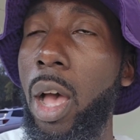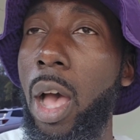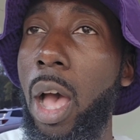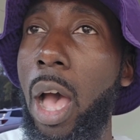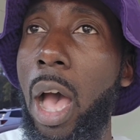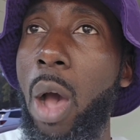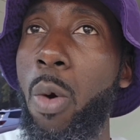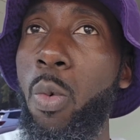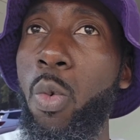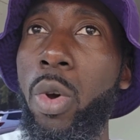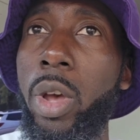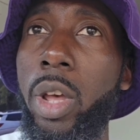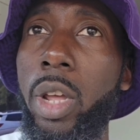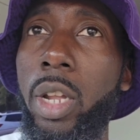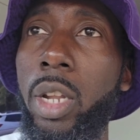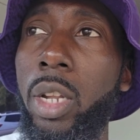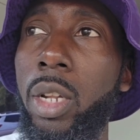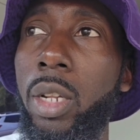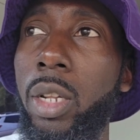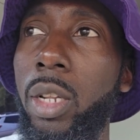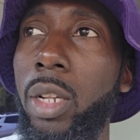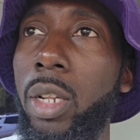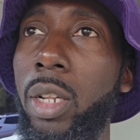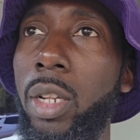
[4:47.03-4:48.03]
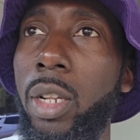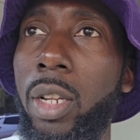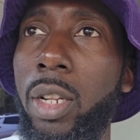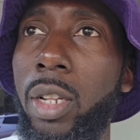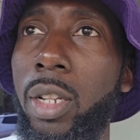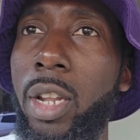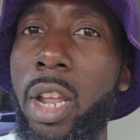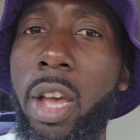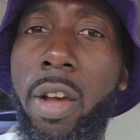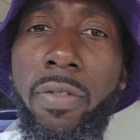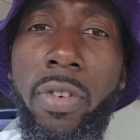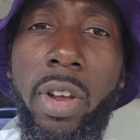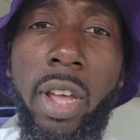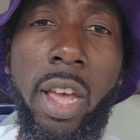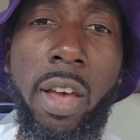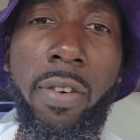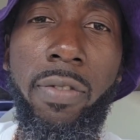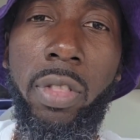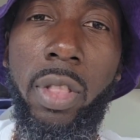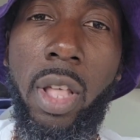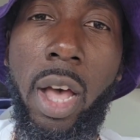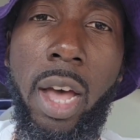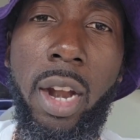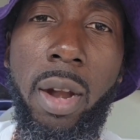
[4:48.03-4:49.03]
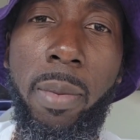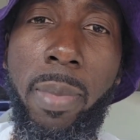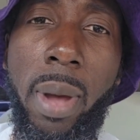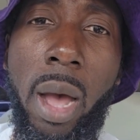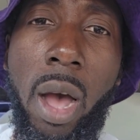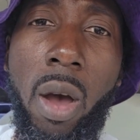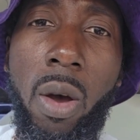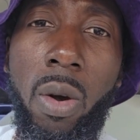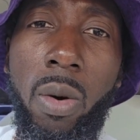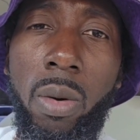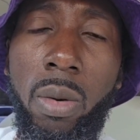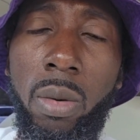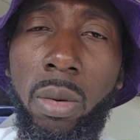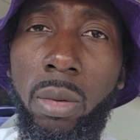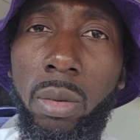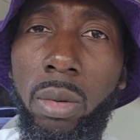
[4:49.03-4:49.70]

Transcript: I wouldn't never have thought about,